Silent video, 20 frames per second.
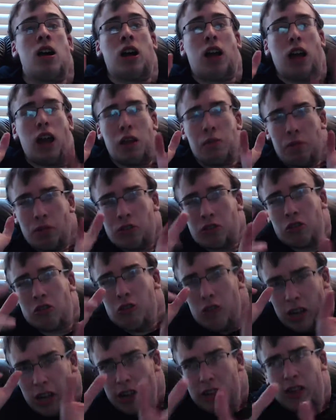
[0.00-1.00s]
in
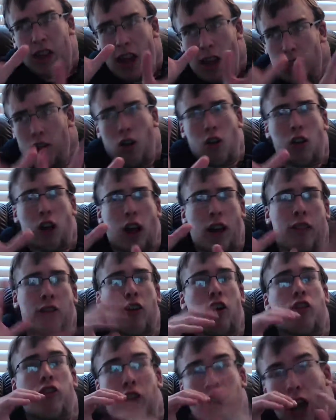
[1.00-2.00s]
maturity of Dan Dark, I
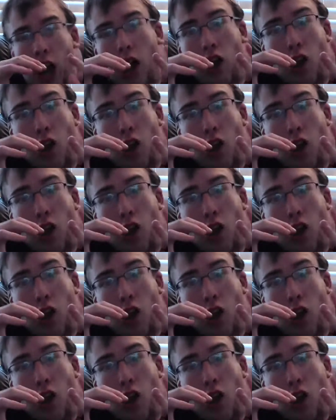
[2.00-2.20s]
feel she got